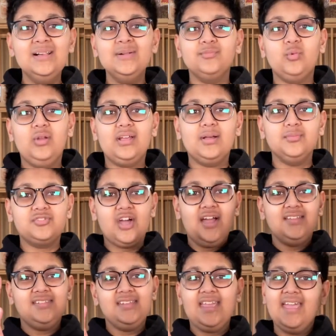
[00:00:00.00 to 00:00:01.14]
when it comes to
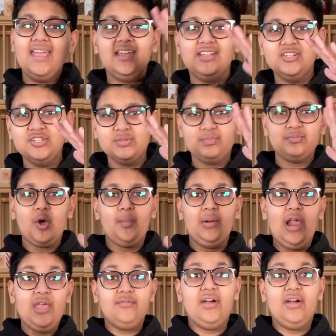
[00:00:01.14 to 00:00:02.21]
icing it, it can just topple over.